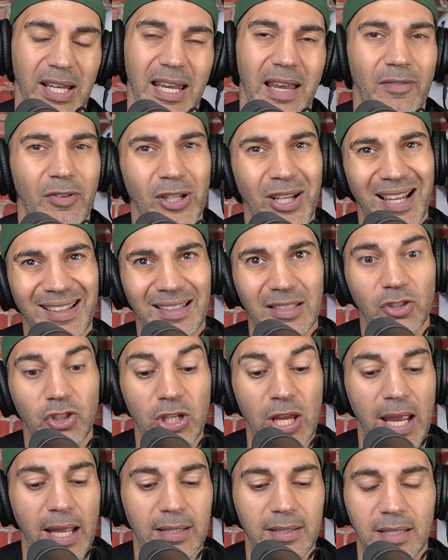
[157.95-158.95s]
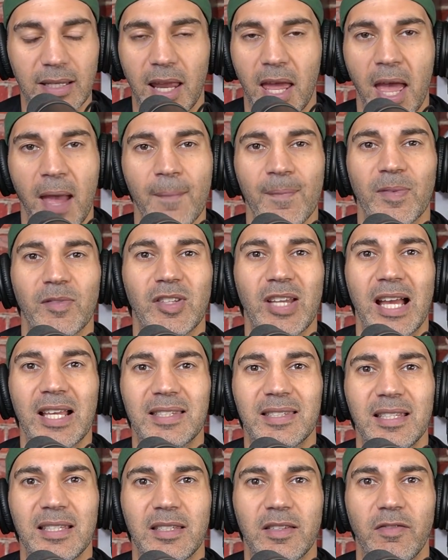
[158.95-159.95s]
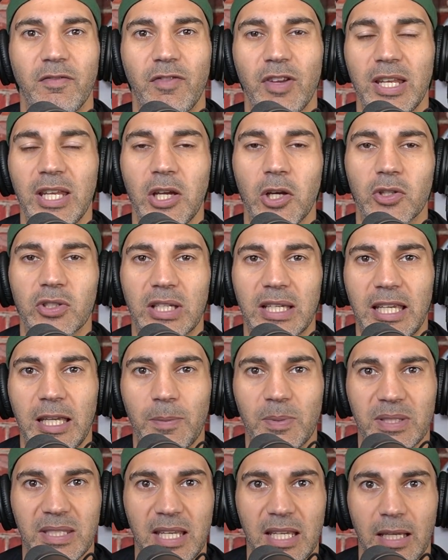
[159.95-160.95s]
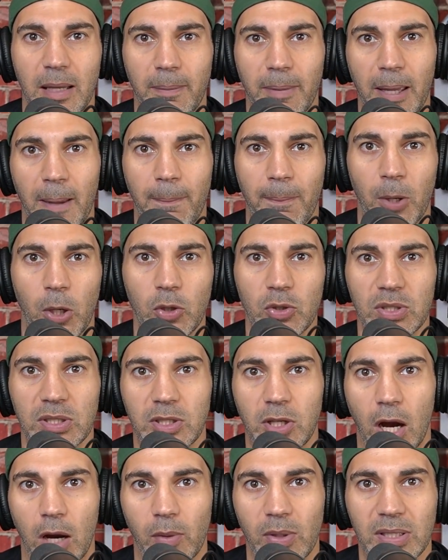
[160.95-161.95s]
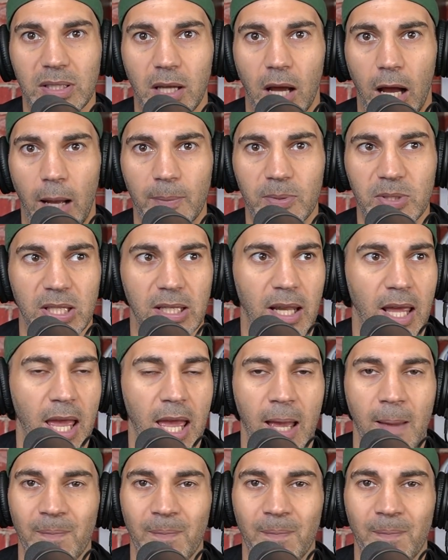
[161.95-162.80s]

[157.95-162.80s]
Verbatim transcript: He never got the chance. And you guys seen some videos I keep seeing him get posted. Darwin Thompson